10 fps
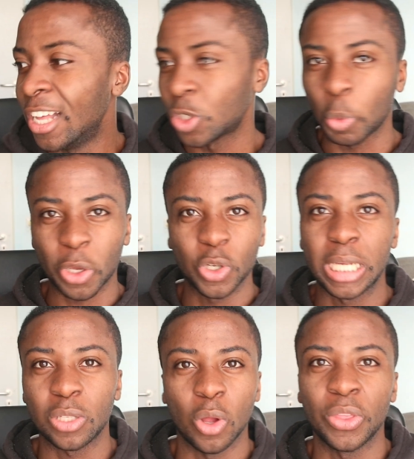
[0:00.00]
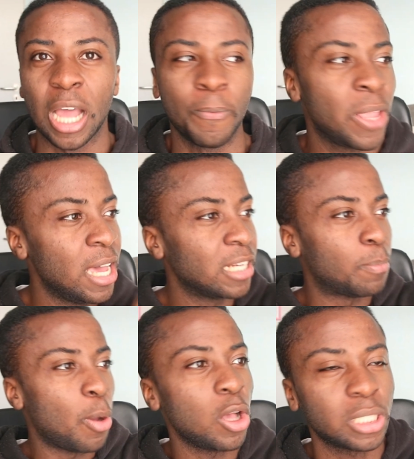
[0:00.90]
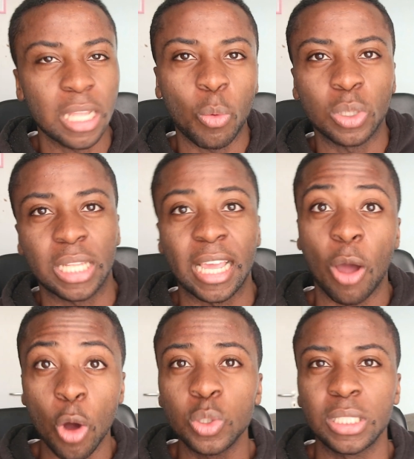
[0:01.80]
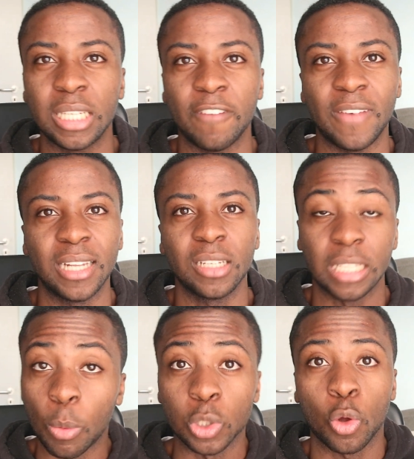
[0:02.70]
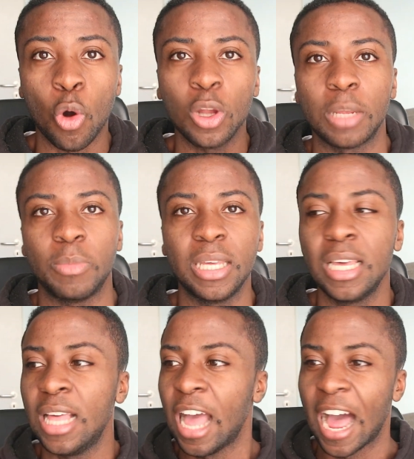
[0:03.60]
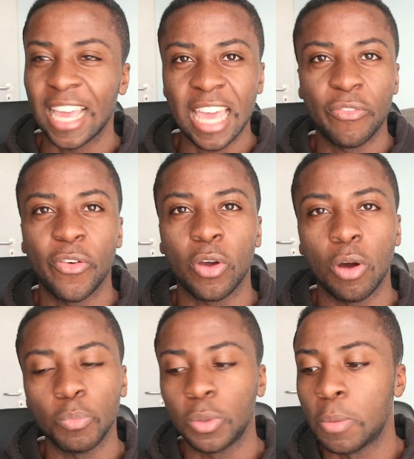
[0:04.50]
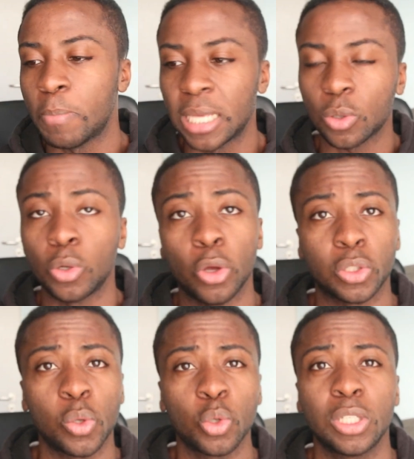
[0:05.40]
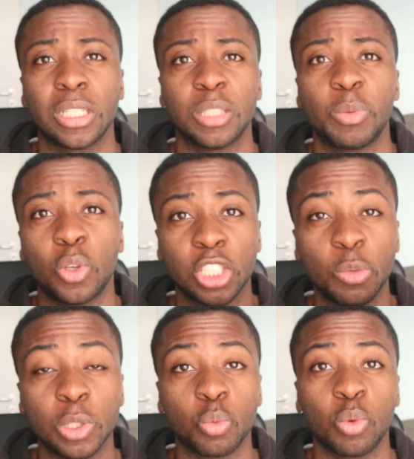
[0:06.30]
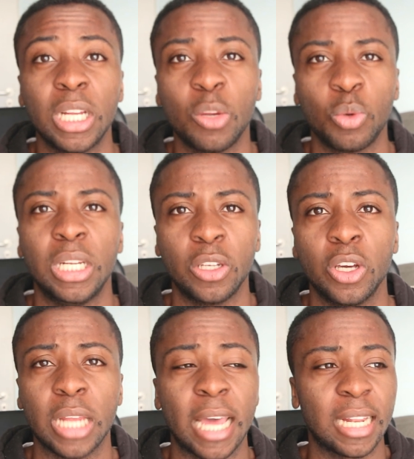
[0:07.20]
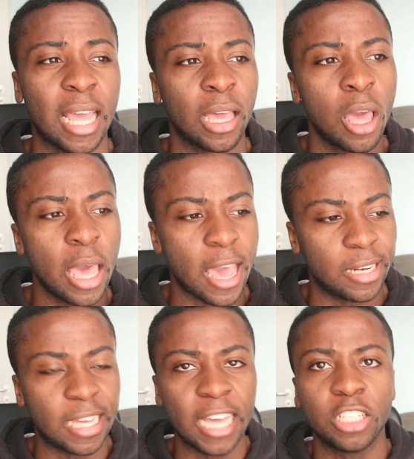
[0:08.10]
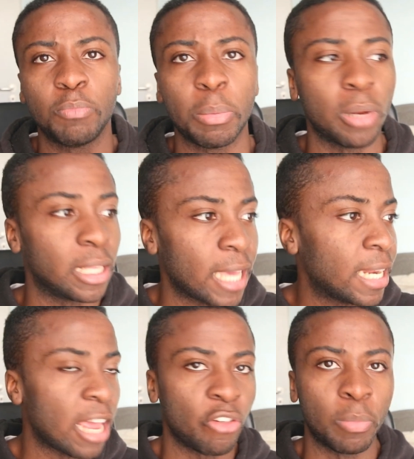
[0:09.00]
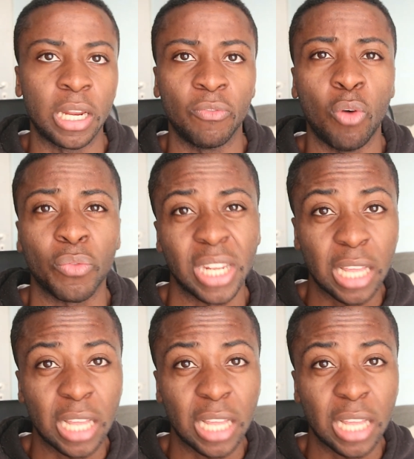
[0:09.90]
So we connected on that. The person that was like hosting the event, that was calling me, I gave her a compliment based on her social skills because she was really, really good at like engaging people and getting everybody involved.